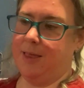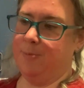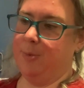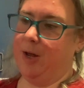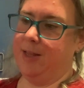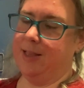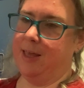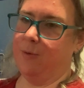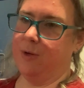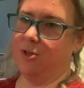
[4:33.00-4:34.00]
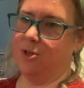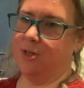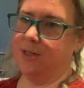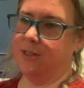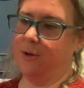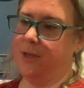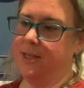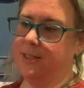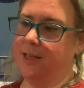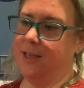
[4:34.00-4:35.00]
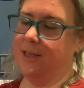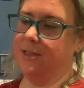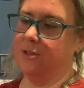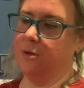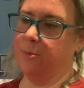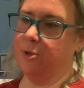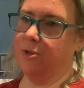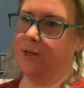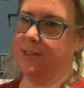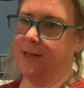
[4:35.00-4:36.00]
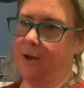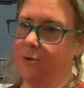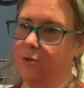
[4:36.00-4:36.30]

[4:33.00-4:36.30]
body language. So he's saying he's super stressed out.